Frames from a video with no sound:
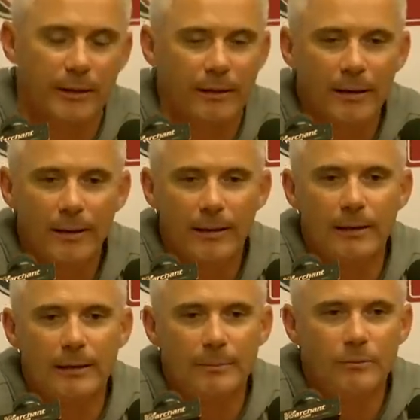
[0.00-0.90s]
And
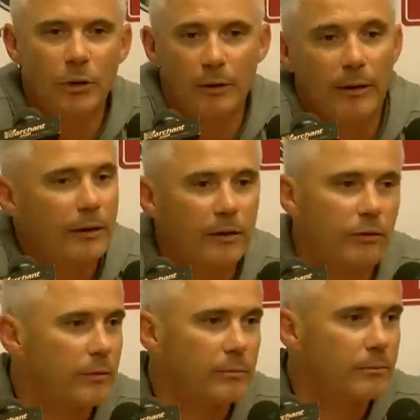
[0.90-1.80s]
um, you know, and then he
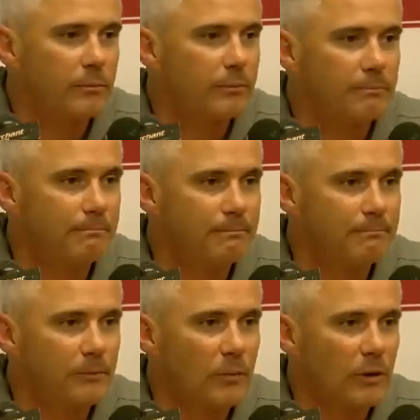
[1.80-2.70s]
just
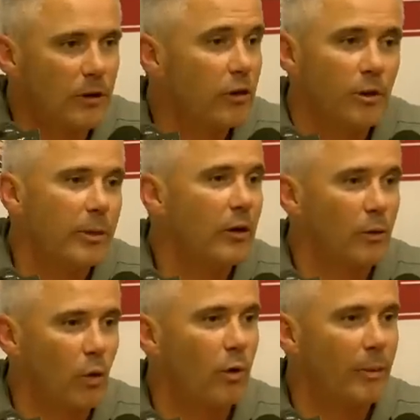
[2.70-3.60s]
continued to be our
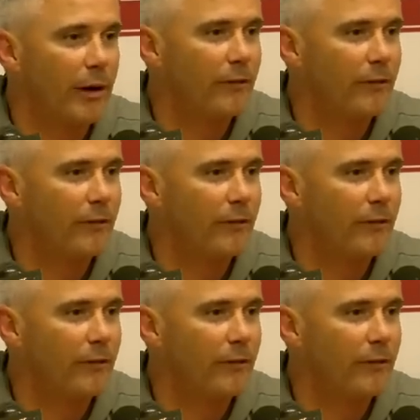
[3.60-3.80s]
quarterback